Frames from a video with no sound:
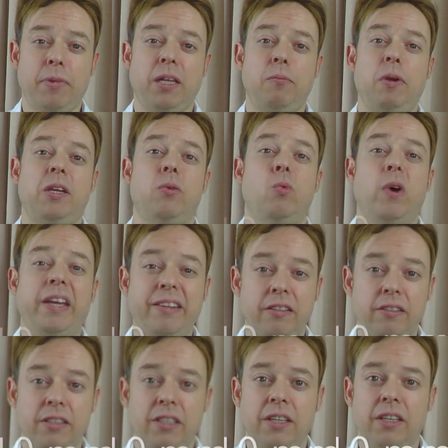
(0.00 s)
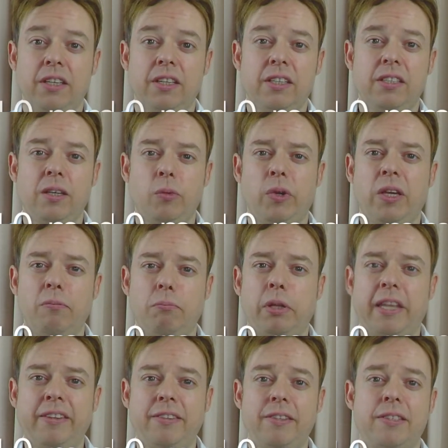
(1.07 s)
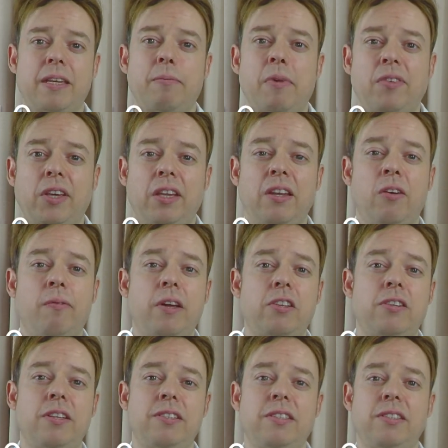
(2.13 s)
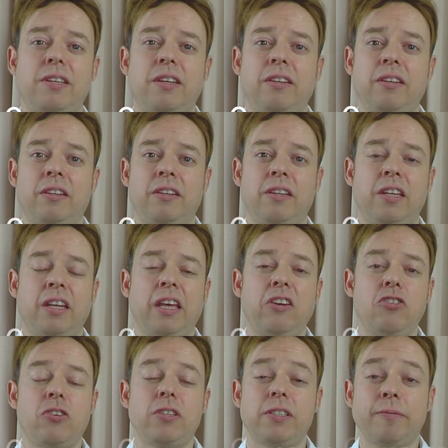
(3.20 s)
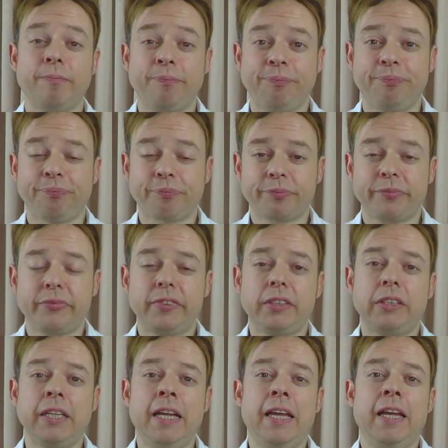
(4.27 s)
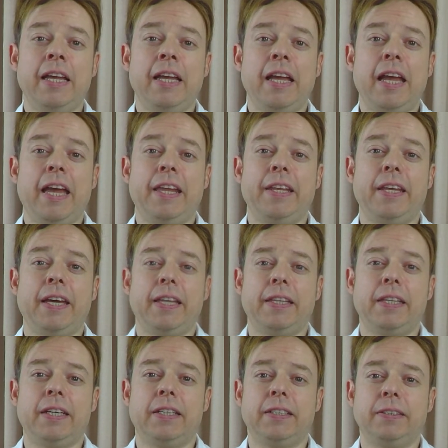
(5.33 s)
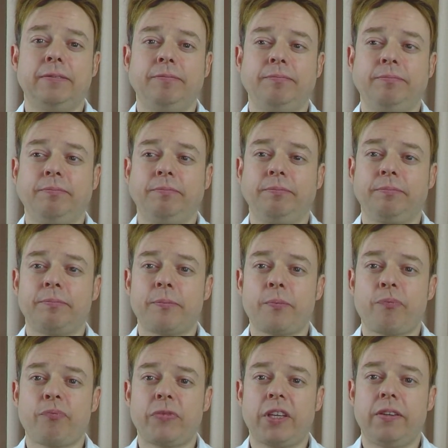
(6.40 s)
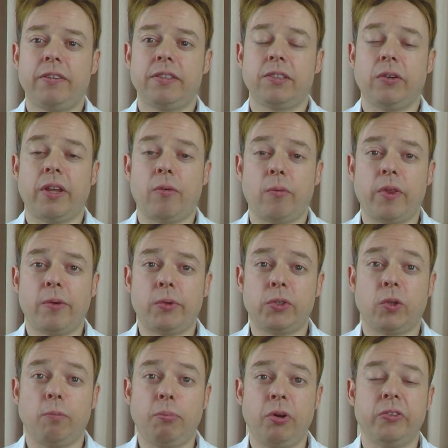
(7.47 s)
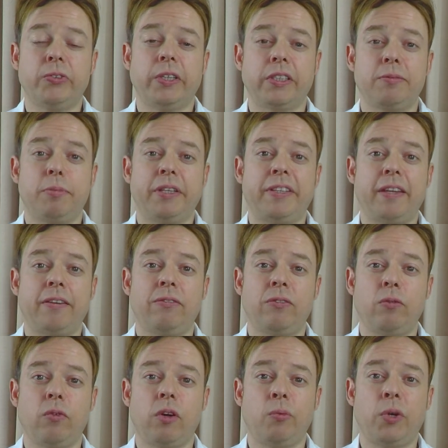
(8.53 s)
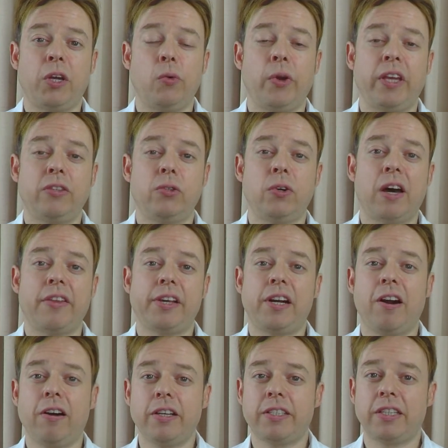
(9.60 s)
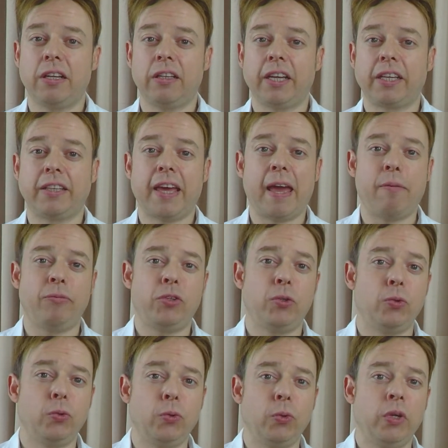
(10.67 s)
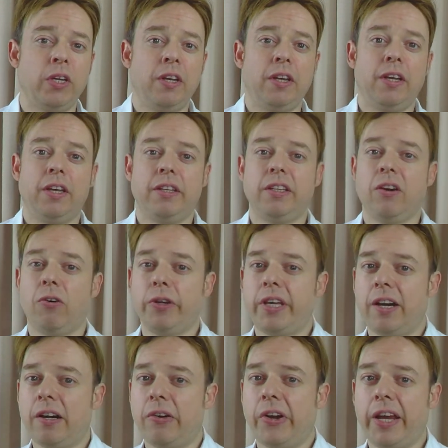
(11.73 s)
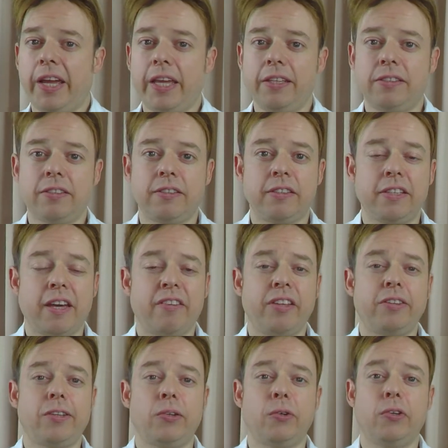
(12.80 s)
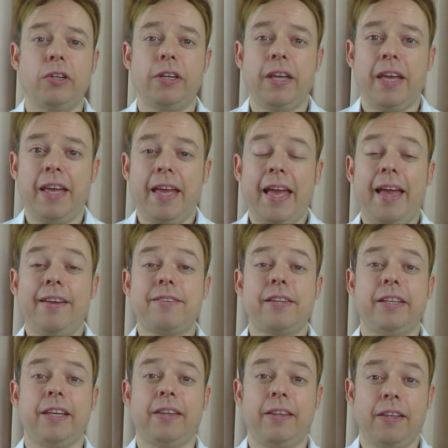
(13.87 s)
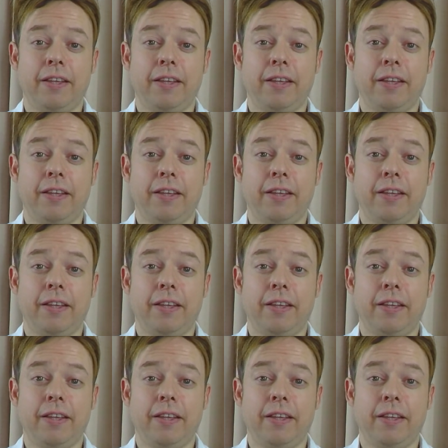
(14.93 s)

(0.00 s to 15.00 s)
millimeter wide. I think we can blend this in maybe in how much this is in inches. And then so that was all perfect. But then when we're going into other cars now, like the M2, the Audi R8, the Aventador, actually